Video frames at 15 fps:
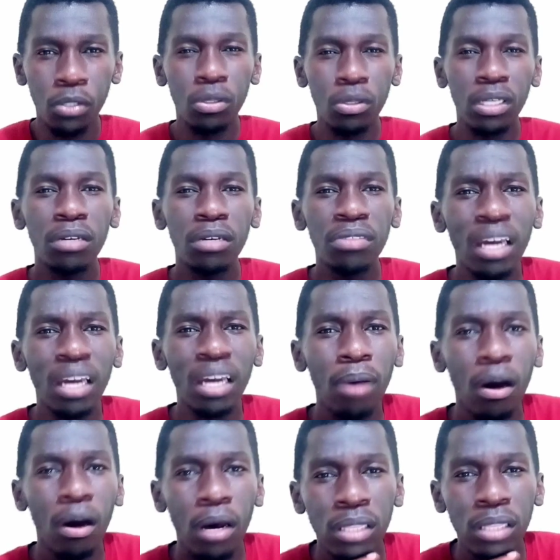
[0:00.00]
So, the good thing
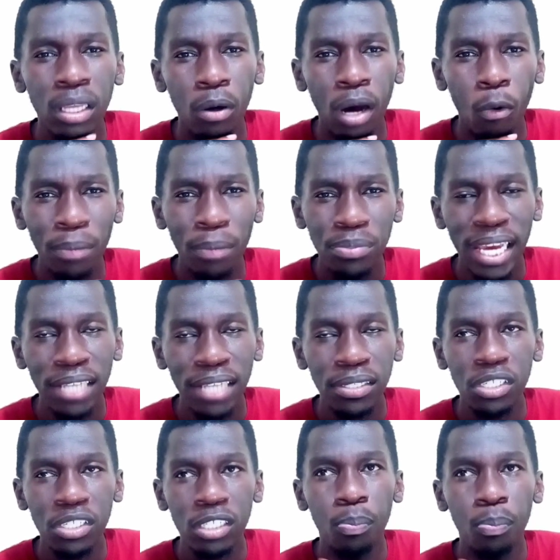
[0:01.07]
about the, a website
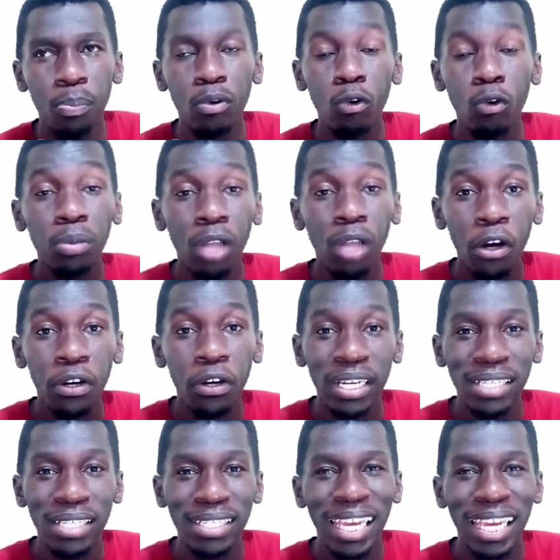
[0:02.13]
such as
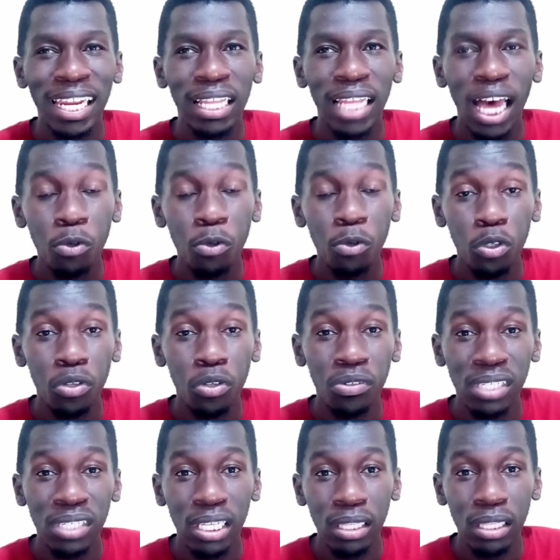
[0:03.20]
ProBlogger is it allows you to
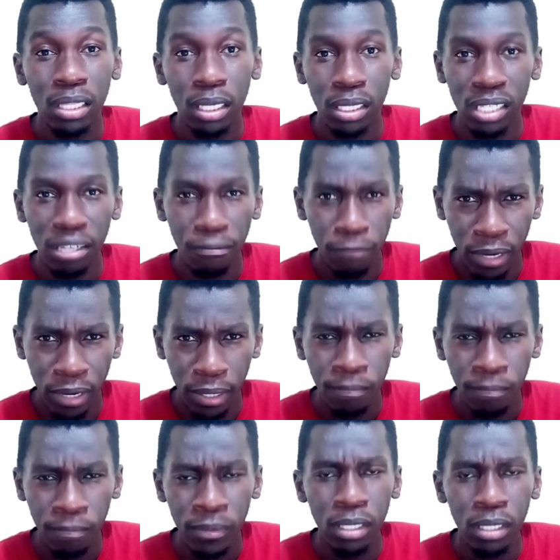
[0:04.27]
see the
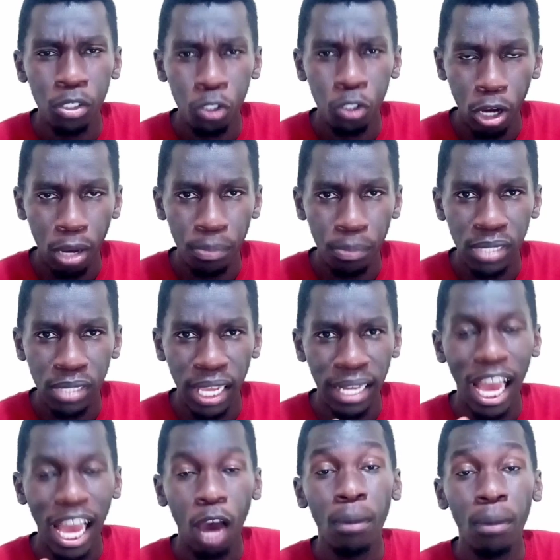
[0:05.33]
different jobs
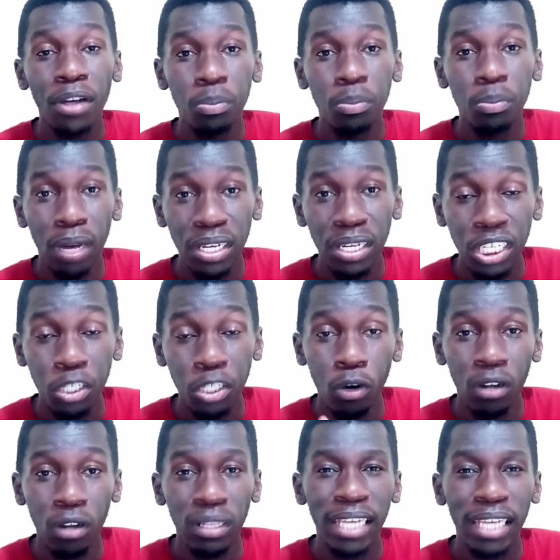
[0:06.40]
and how much money
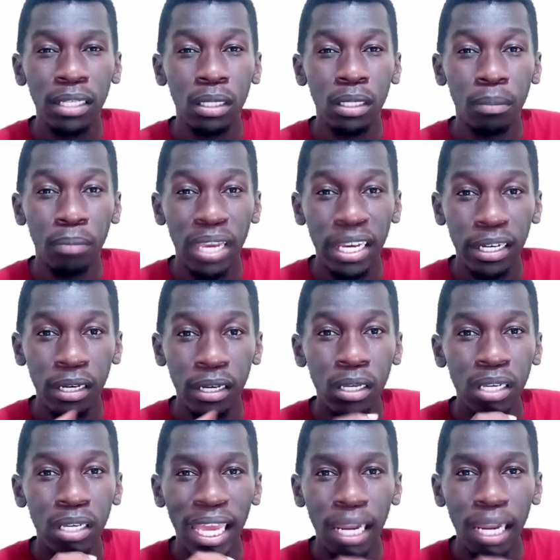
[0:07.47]
you are likely to make.
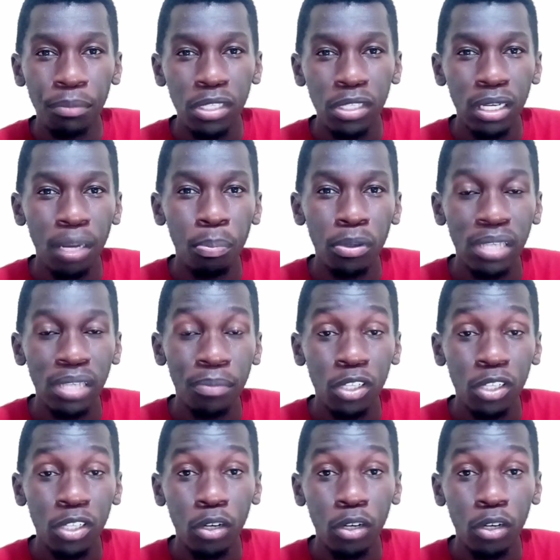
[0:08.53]
And I'm just going to put some